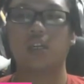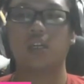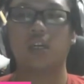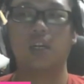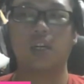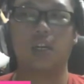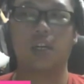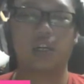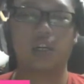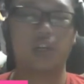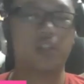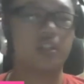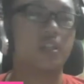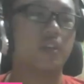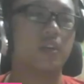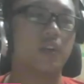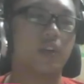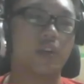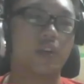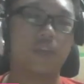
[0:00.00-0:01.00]
on
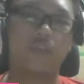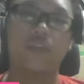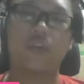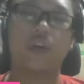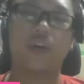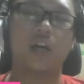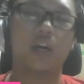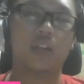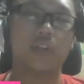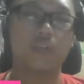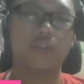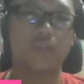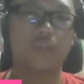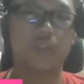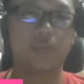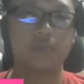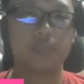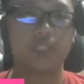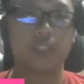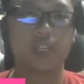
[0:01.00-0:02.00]
the other
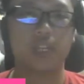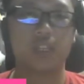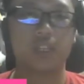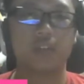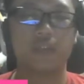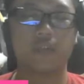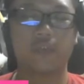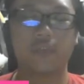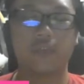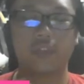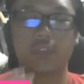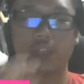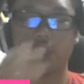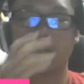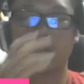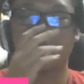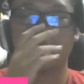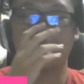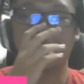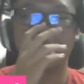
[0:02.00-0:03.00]
flip side of the
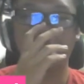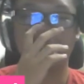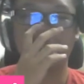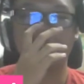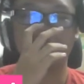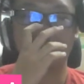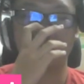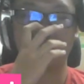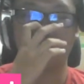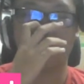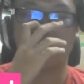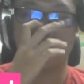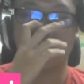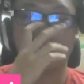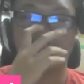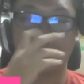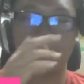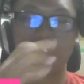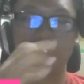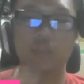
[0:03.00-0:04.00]
coin, you know, you
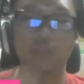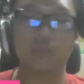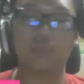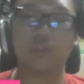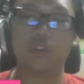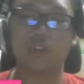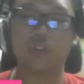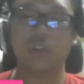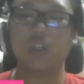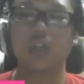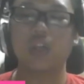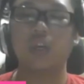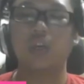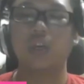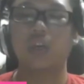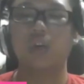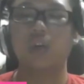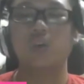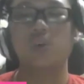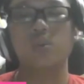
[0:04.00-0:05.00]
have people
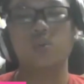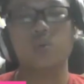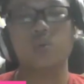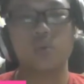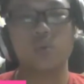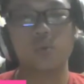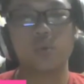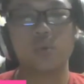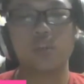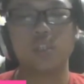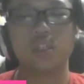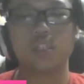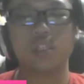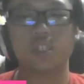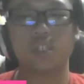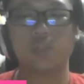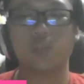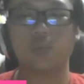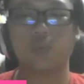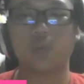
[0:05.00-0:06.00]
who
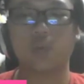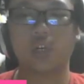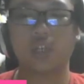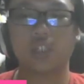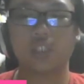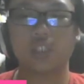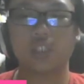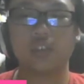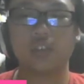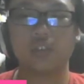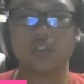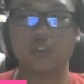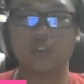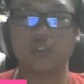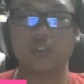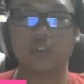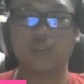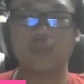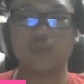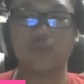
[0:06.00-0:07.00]
just want
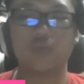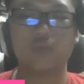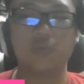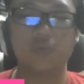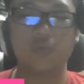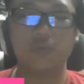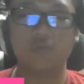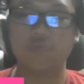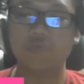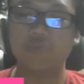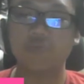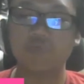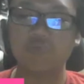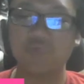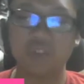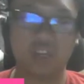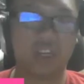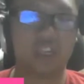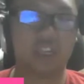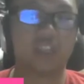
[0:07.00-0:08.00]
to
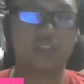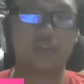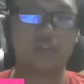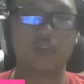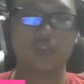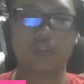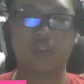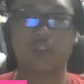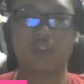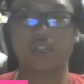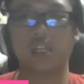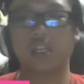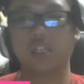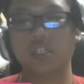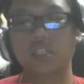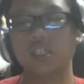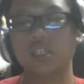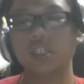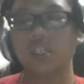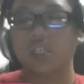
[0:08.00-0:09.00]
rest, or
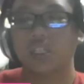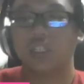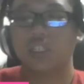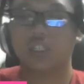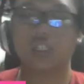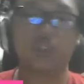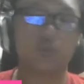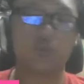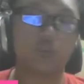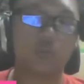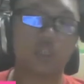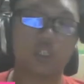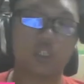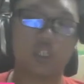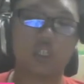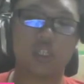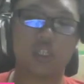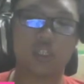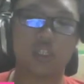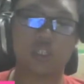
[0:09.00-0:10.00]
like just want
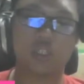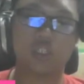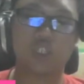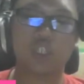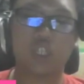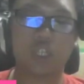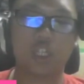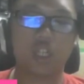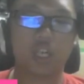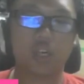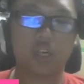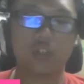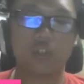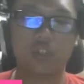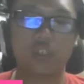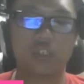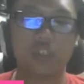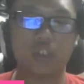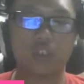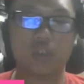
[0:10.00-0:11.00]
to chill out
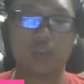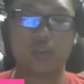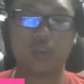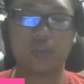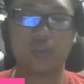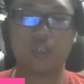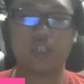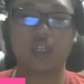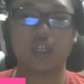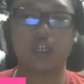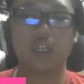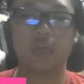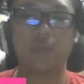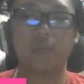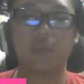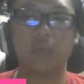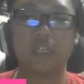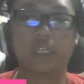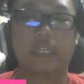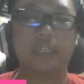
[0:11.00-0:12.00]
on their own,
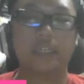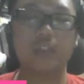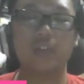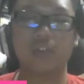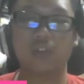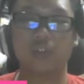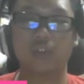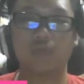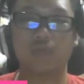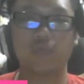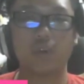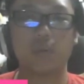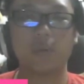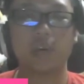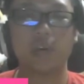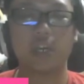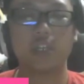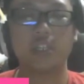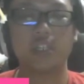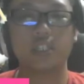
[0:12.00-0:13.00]
but you know, the
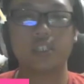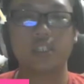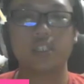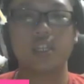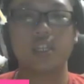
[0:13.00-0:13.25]
robot is